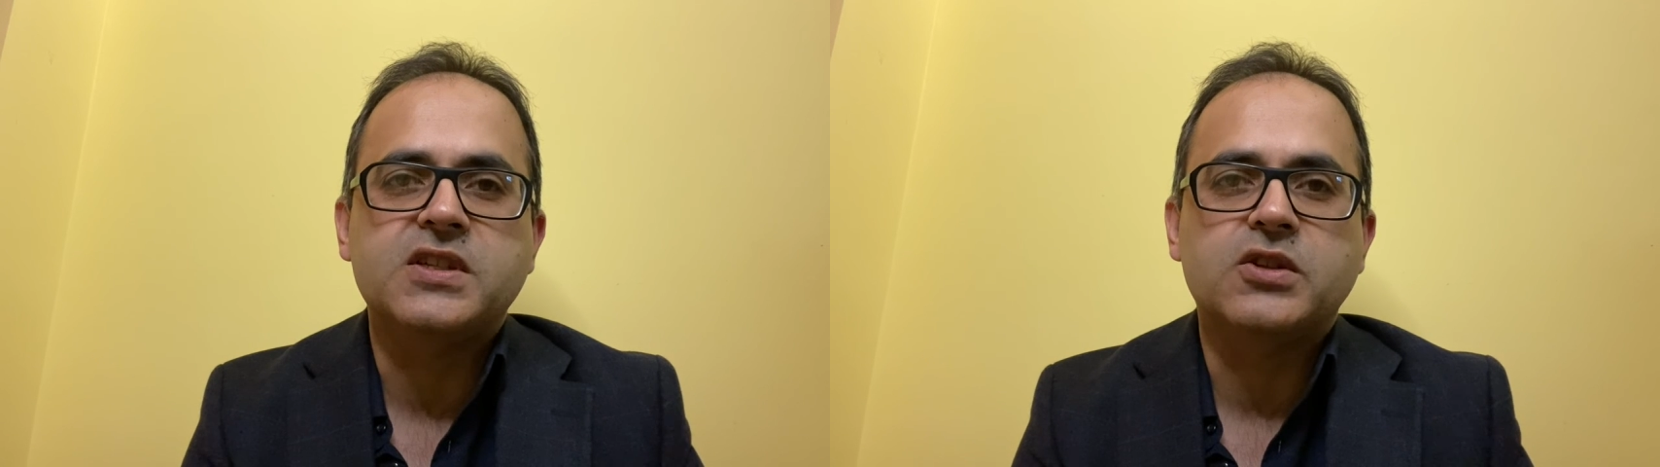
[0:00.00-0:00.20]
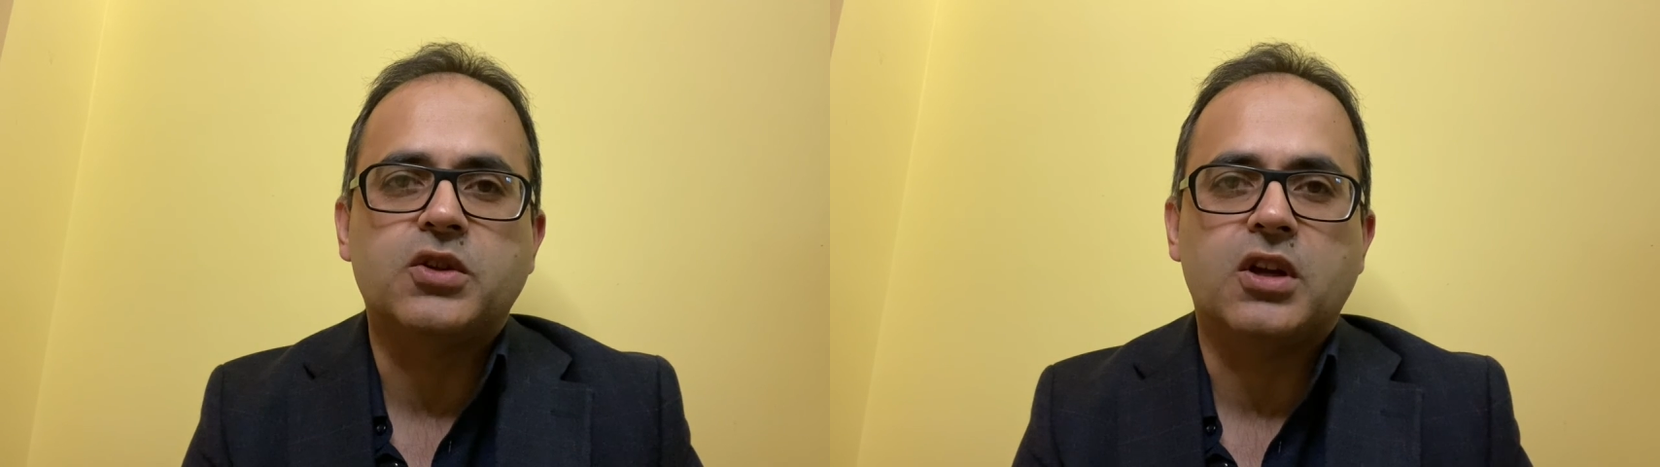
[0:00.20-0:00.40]

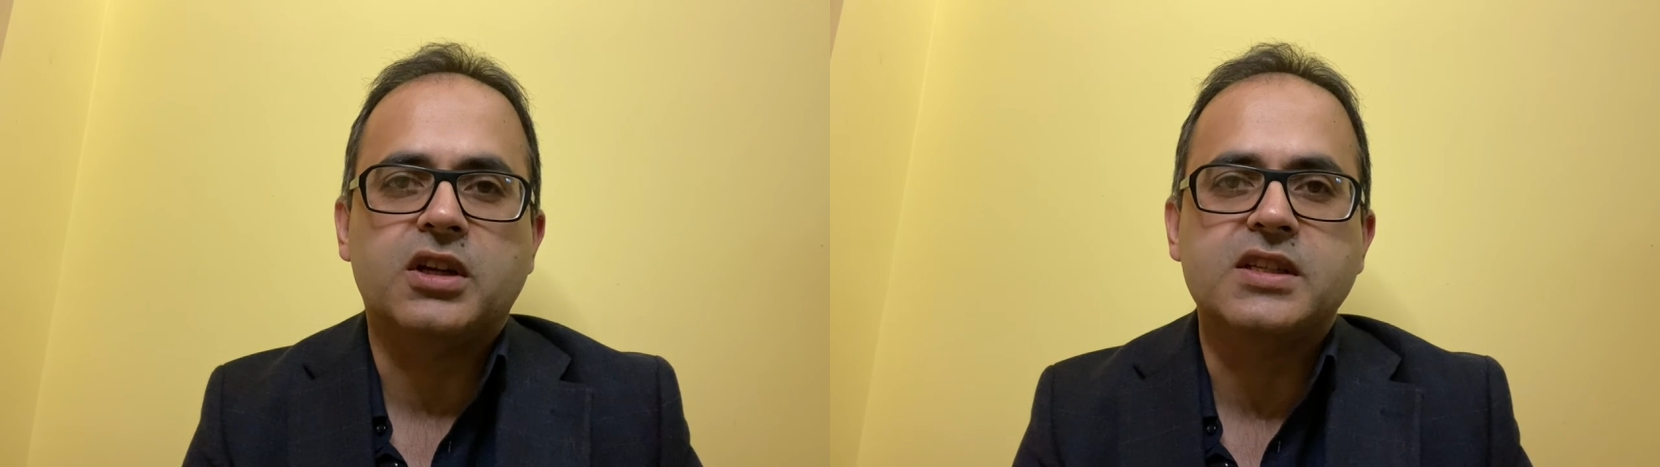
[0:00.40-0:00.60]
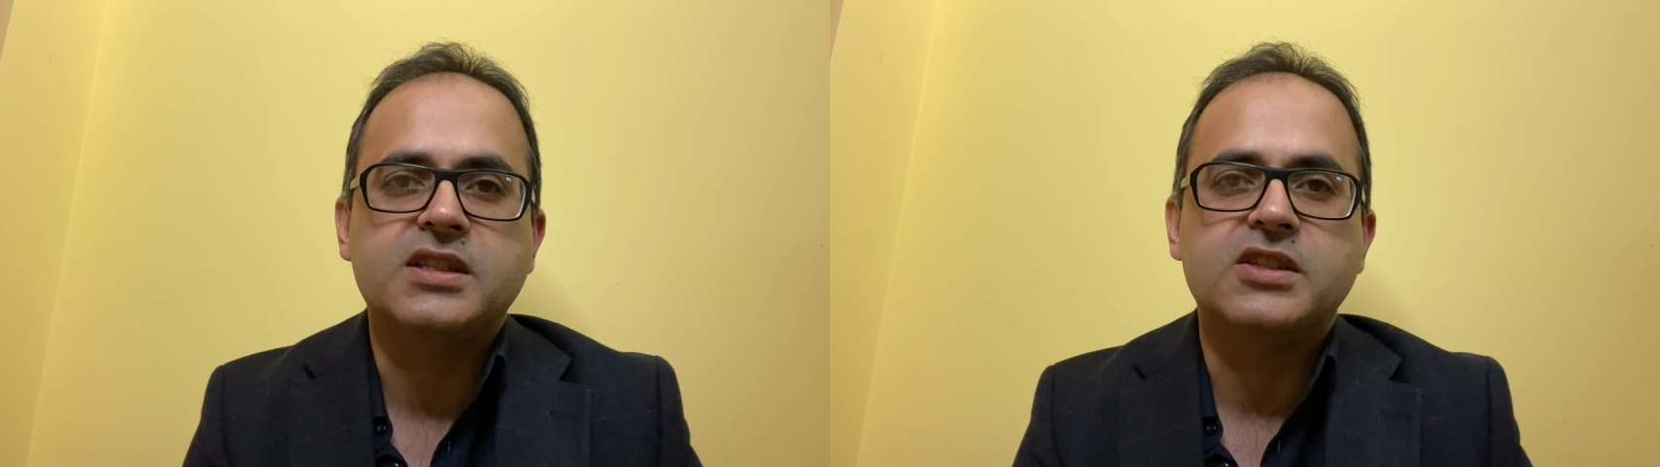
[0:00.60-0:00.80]

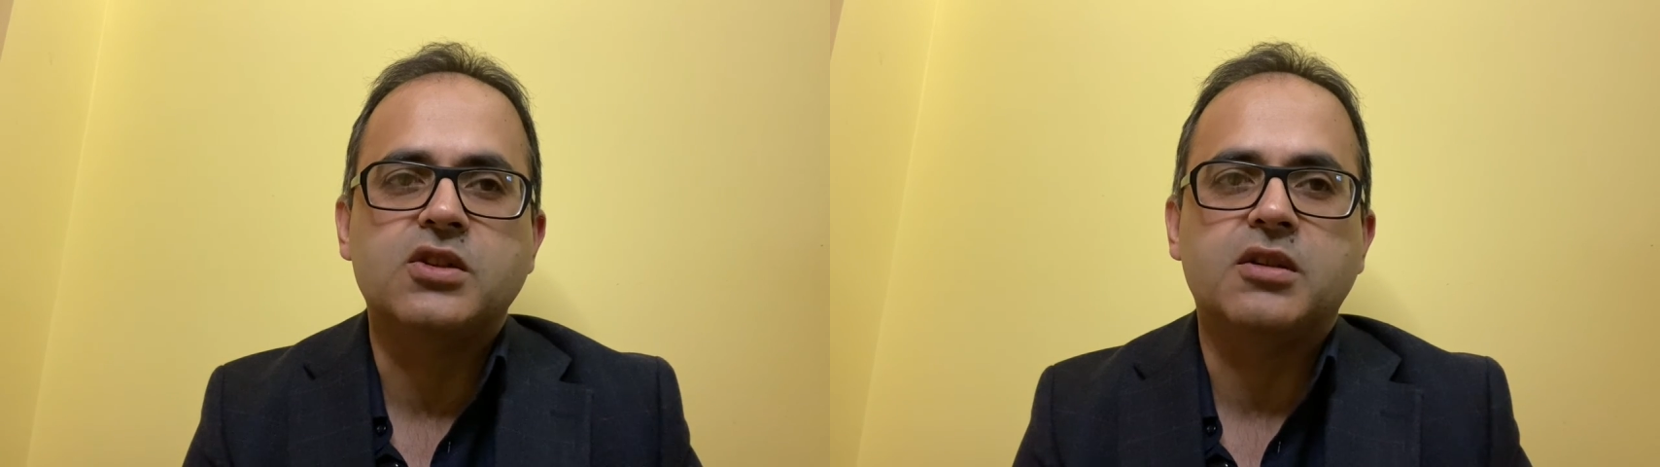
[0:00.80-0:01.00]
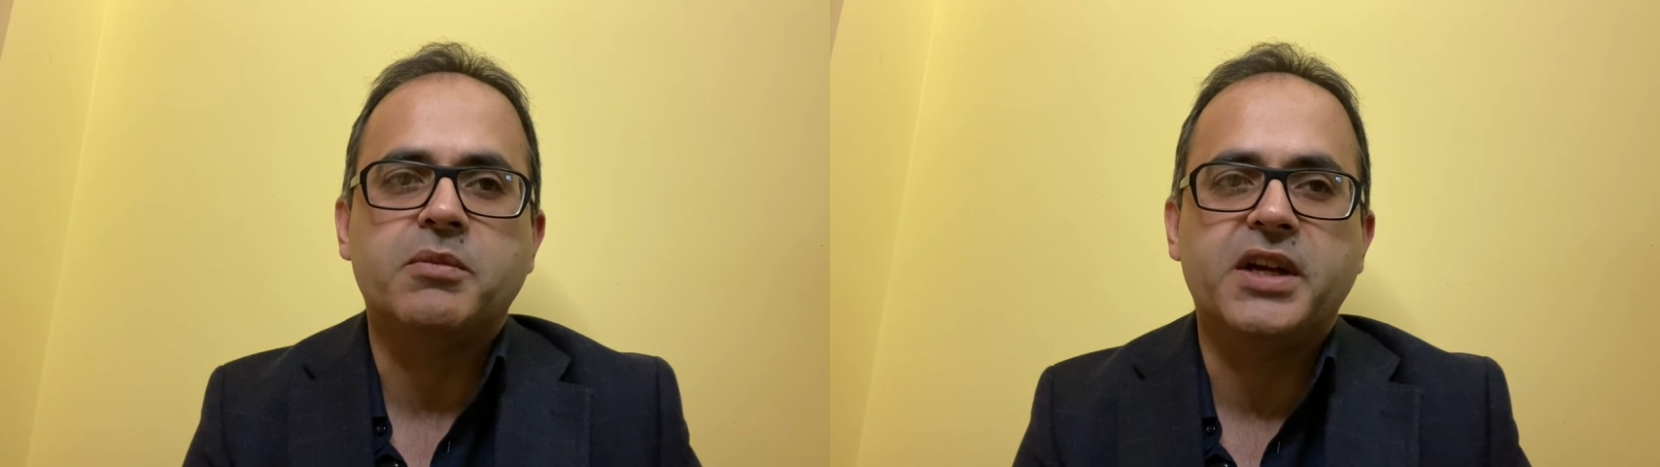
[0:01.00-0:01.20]
autologous does
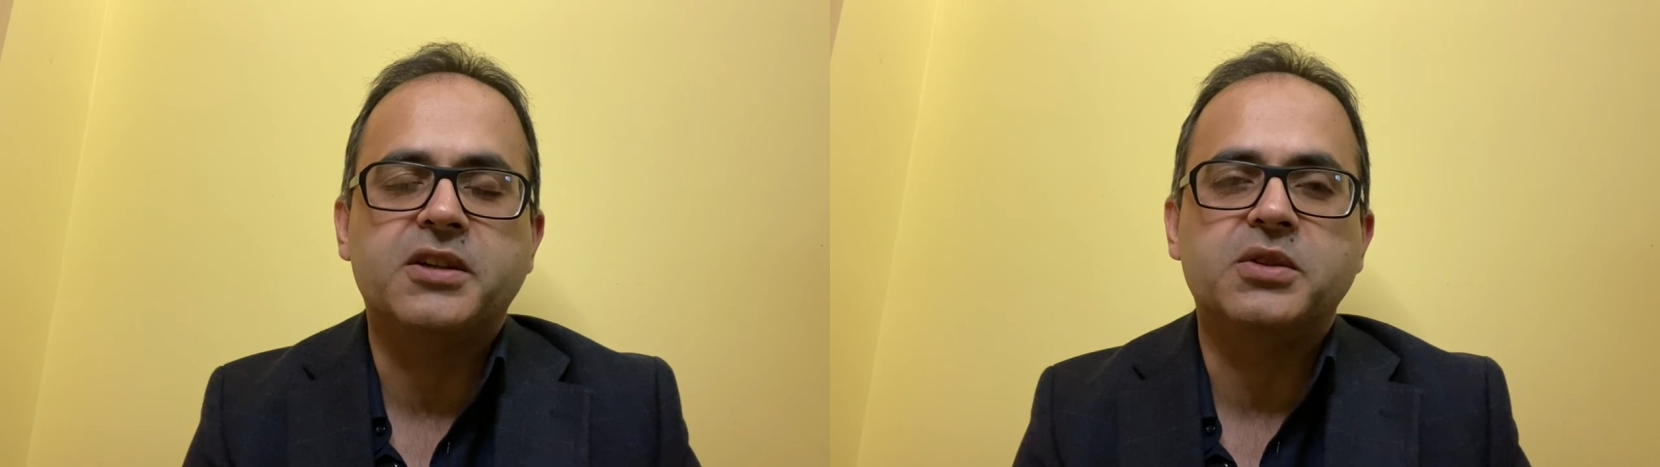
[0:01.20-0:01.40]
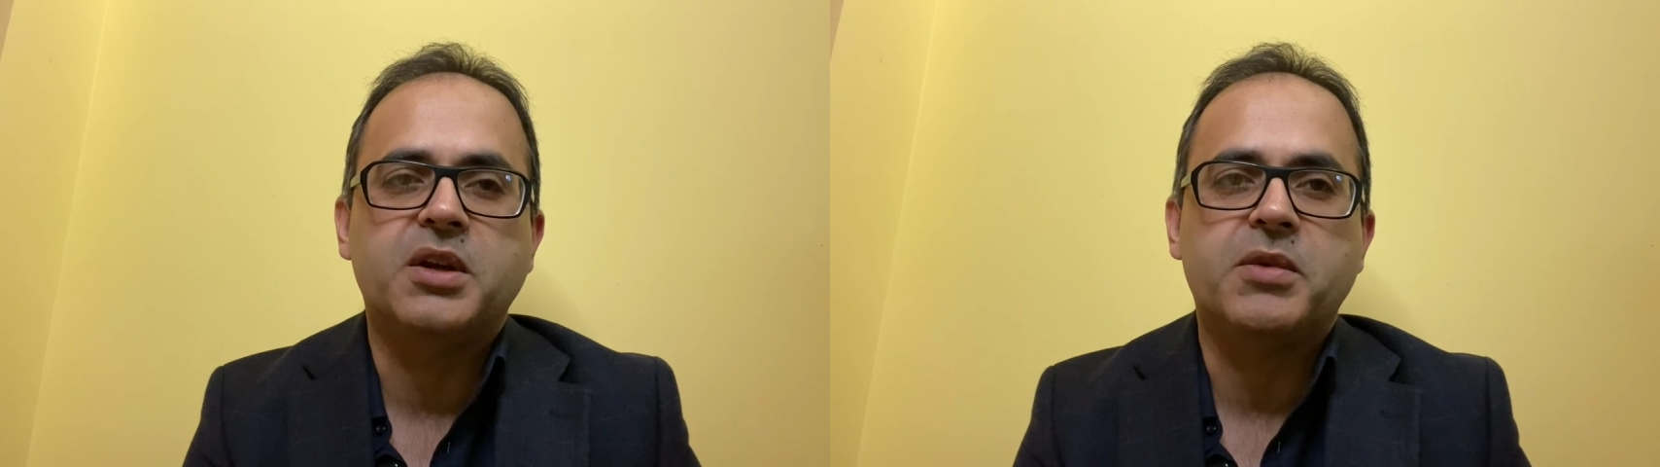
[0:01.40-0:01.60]
not matter
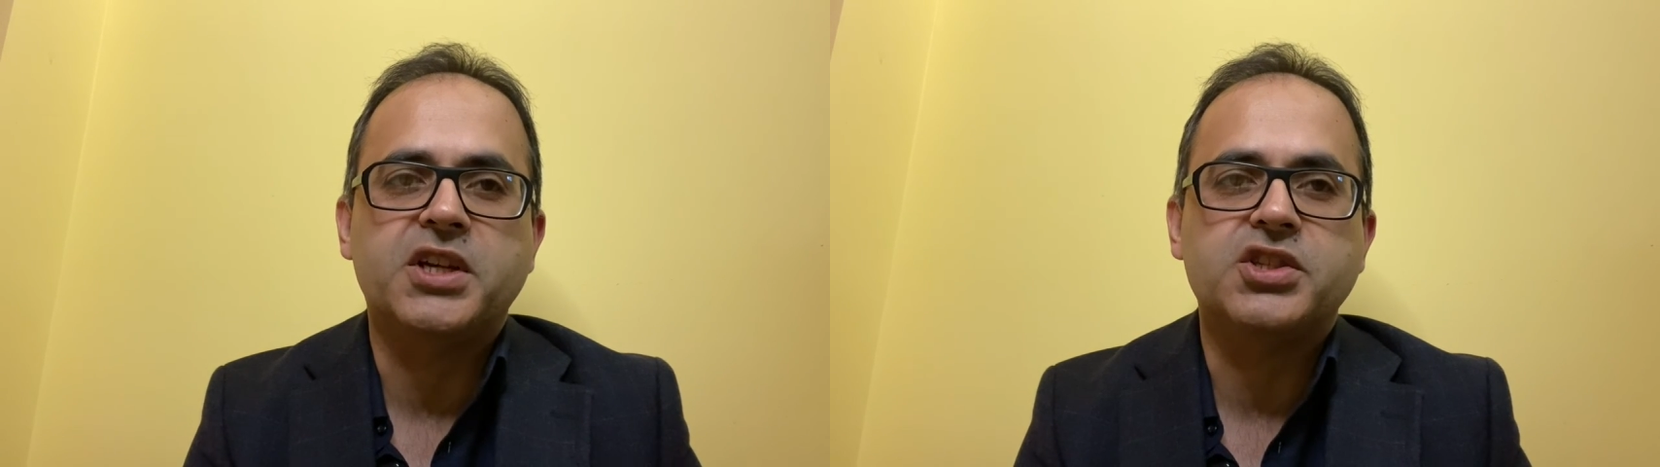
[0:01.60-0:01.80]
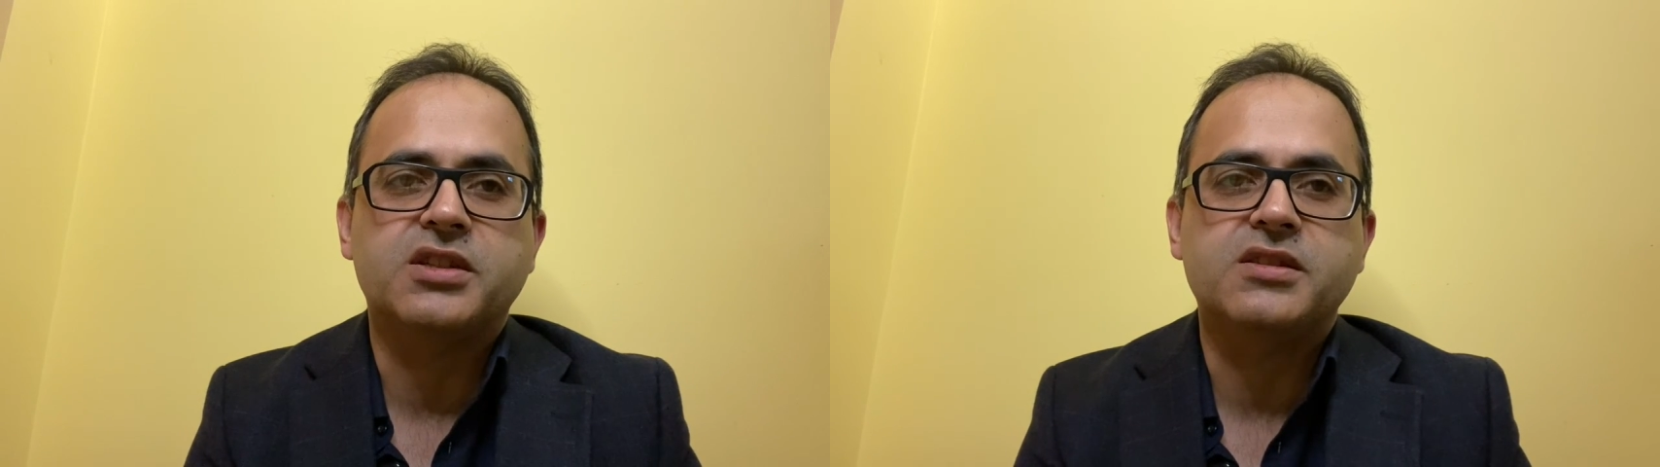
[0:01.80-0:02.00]
to their
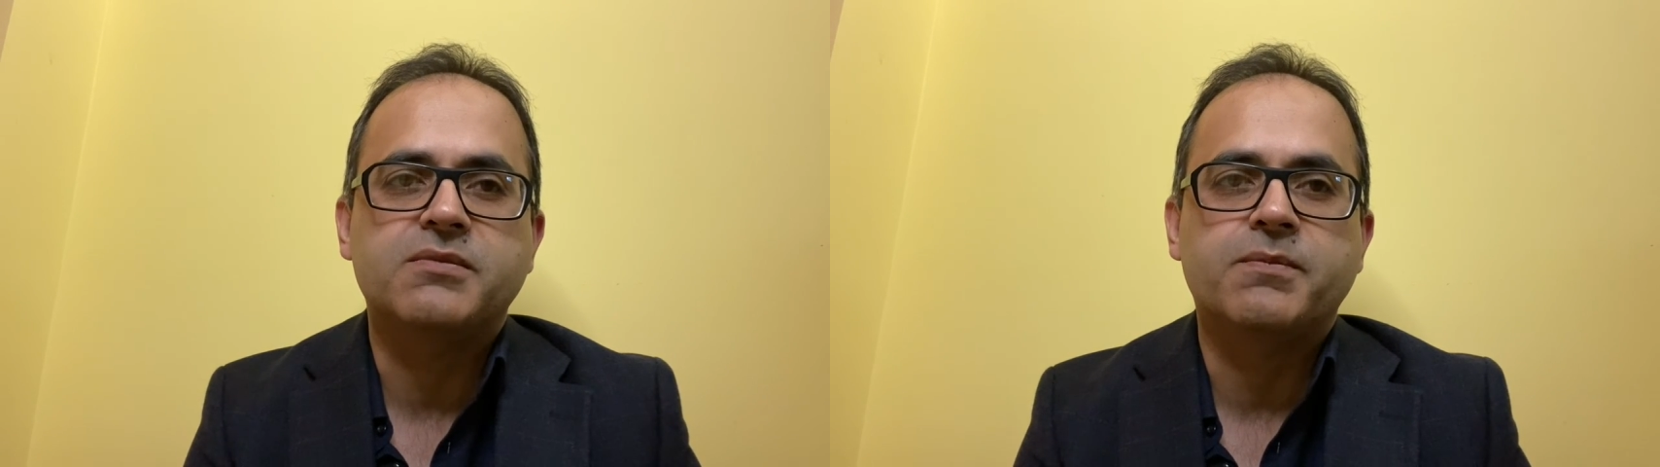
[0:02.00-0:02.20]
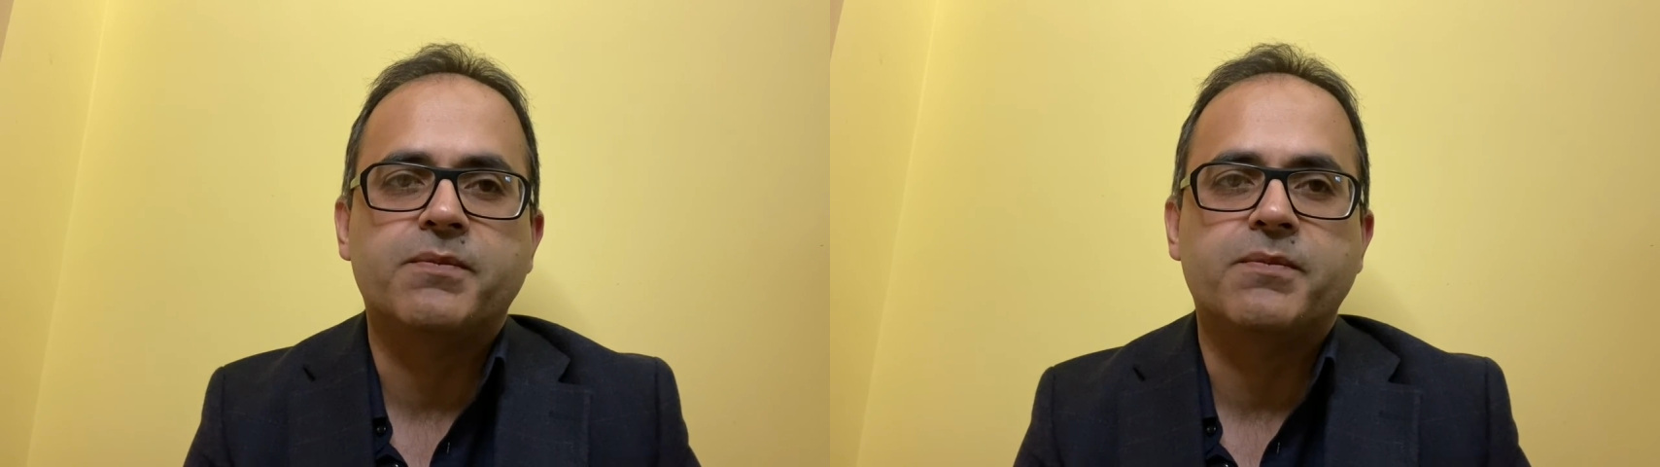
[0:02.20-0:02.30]
patients,